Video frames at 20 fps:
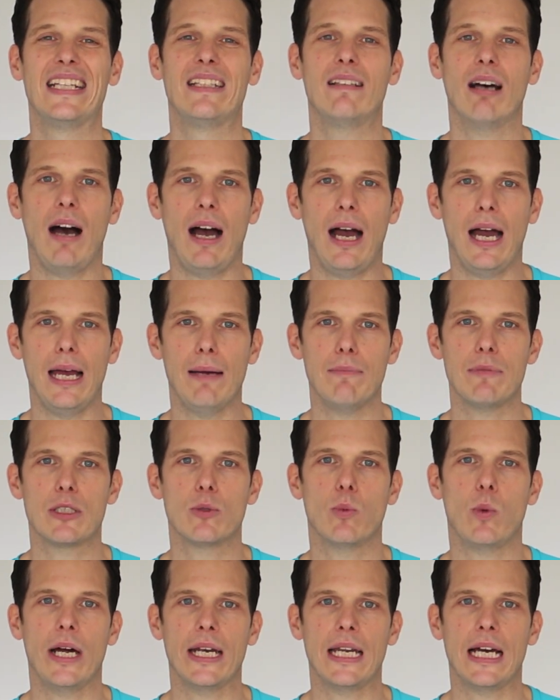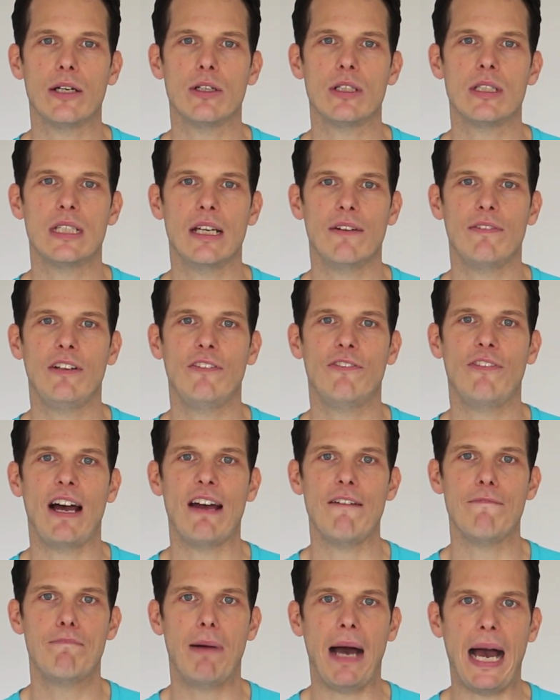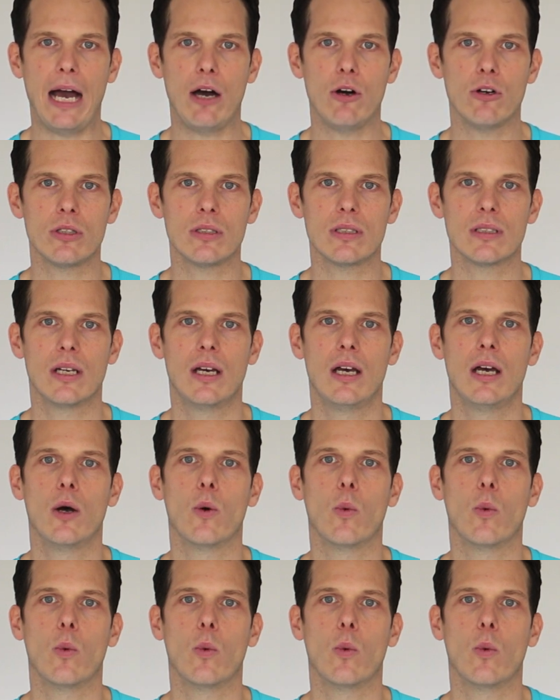times 175 pounds,